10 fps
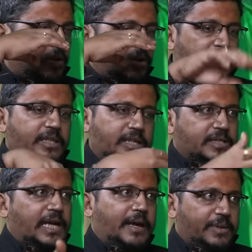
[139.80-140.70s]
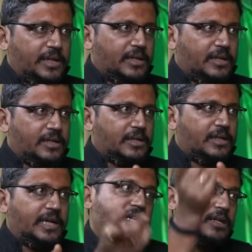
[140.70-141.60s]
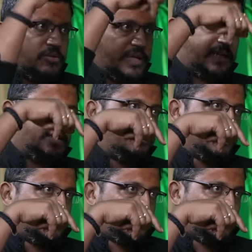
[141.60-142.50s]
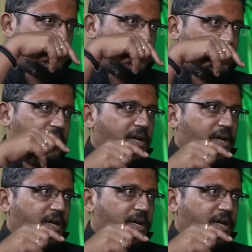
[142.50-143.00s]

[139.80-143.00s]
already things are happening here related to that karma. Okay.